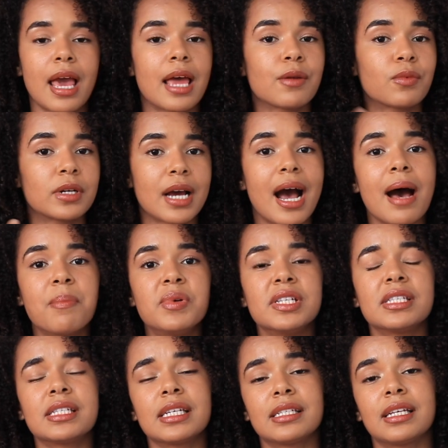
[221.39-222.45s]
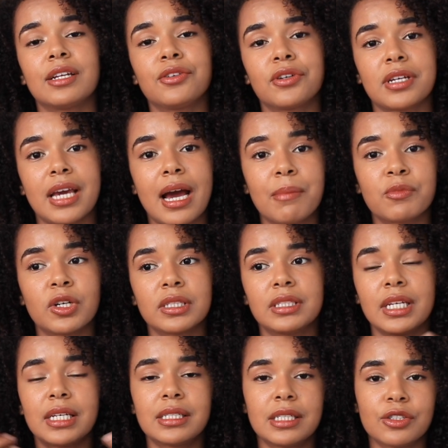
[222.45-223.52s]
And what happens is that your camera
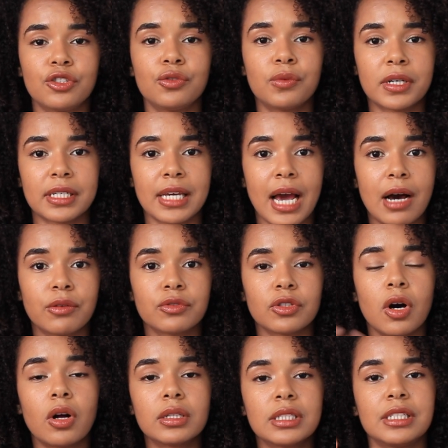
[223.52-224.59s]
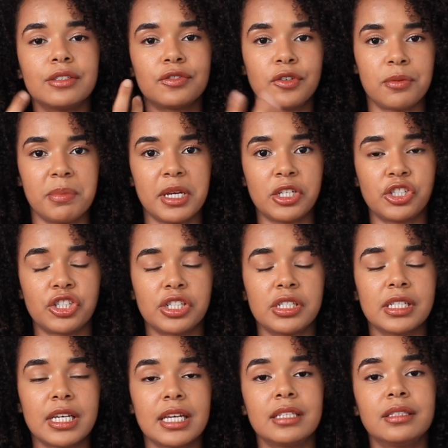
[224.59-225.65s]
takes into account all the information
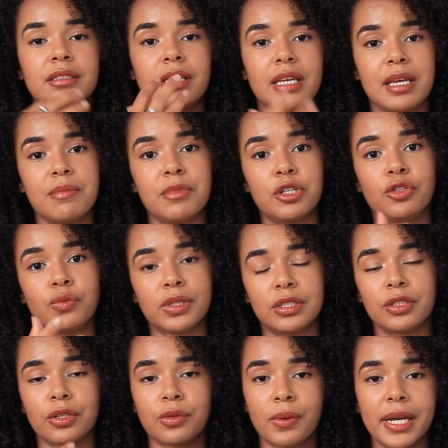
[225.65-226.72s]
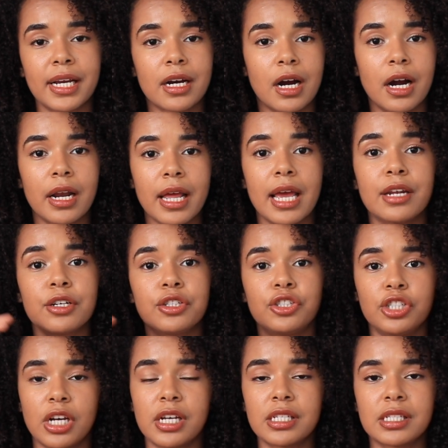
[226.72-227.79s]
in the image with the gray card and
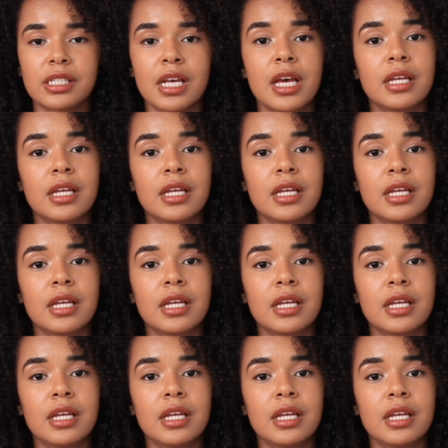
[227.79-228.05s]
adjusts